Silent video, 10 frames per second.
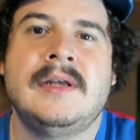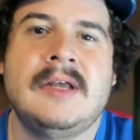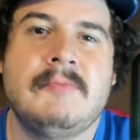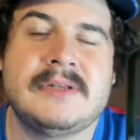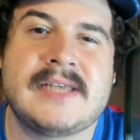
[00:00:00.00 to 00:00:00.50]

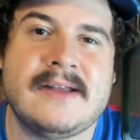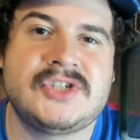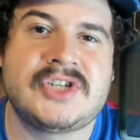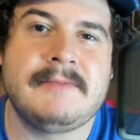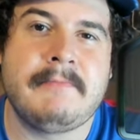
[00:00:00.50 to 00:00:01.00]

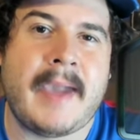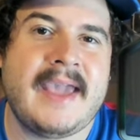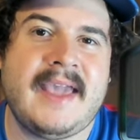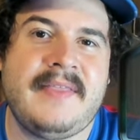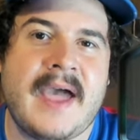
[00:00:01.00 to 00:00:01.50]
potentially
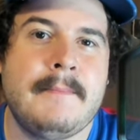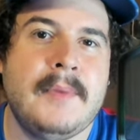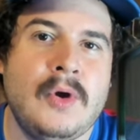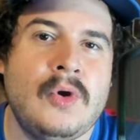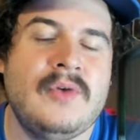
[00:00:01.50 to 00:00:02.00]
making that
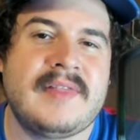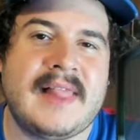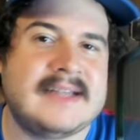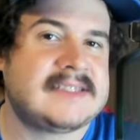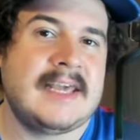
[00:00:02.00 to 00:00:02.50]
move
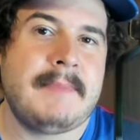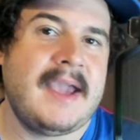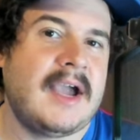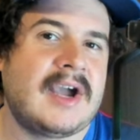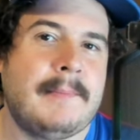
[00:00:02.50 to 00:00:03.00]
unless they
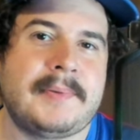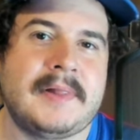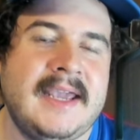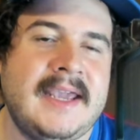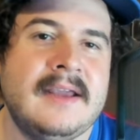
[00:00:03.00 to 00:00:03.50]
make a
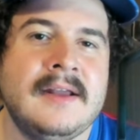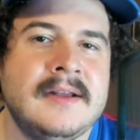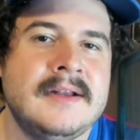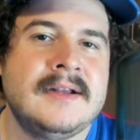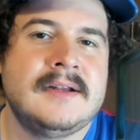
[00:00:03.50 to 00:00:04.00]
complete
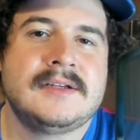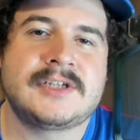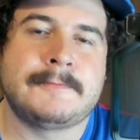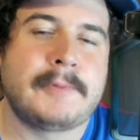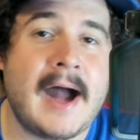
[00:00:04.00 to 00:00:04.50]

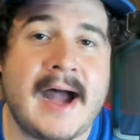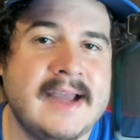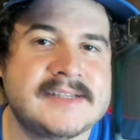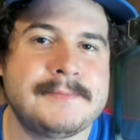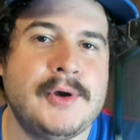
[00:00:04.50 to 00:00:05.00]

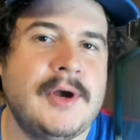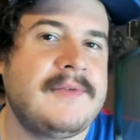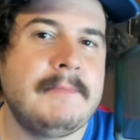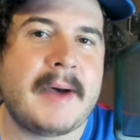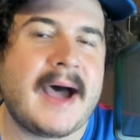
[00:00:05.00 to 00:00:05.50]
surprise move
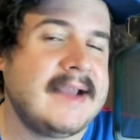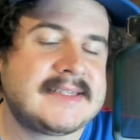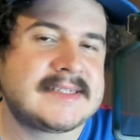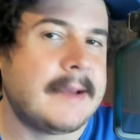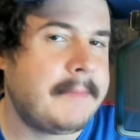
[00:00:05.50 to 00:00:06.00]
and buy
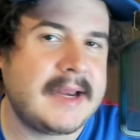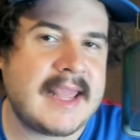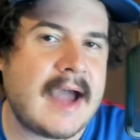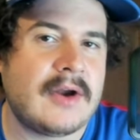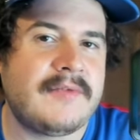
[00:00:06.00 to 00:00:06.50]

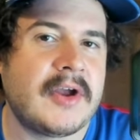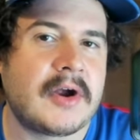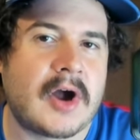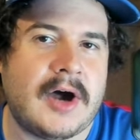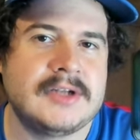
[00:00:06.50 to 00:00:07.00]
somebody out of their
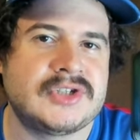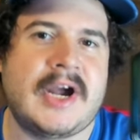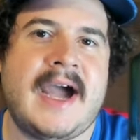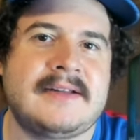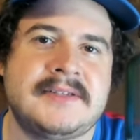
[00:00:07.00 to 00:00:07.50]

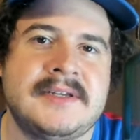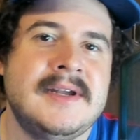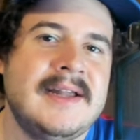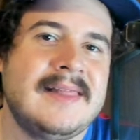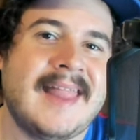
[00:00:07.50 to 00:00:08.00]
contract
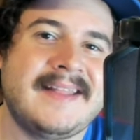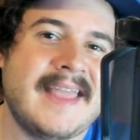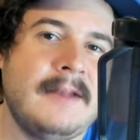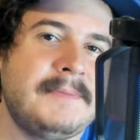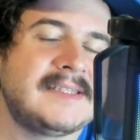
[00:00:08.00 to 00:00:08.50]
like
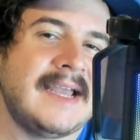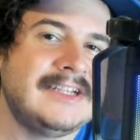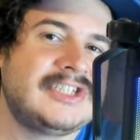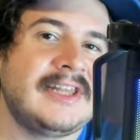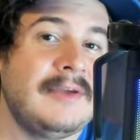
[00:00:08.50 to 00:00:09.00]
they
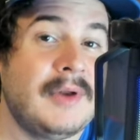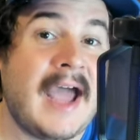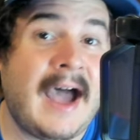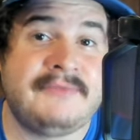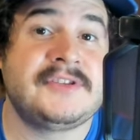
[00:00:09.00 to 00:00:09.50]
potentially would
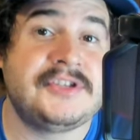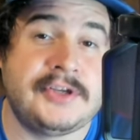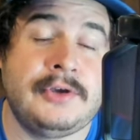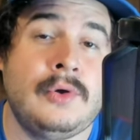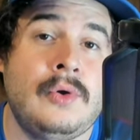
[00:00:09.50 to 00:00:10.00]
have to
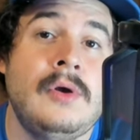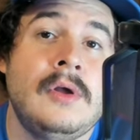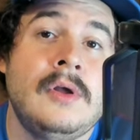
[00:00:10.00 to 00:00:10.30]
do